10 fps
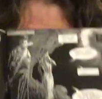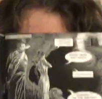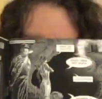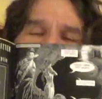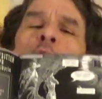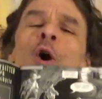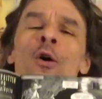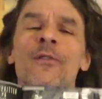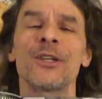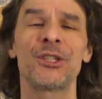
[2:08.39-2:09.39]
It's
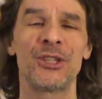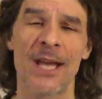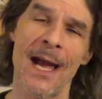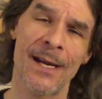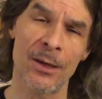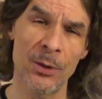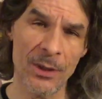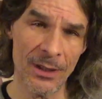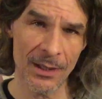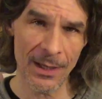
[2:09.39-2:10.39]

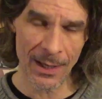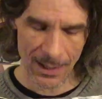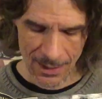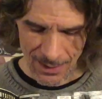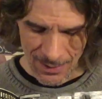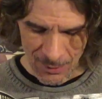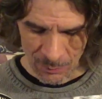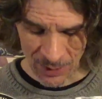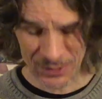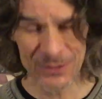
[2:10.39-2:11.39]
overshadowed,
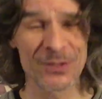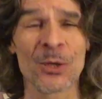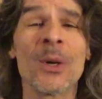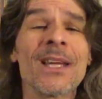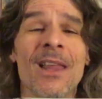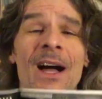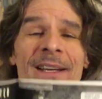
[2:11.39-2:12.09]
but the storyline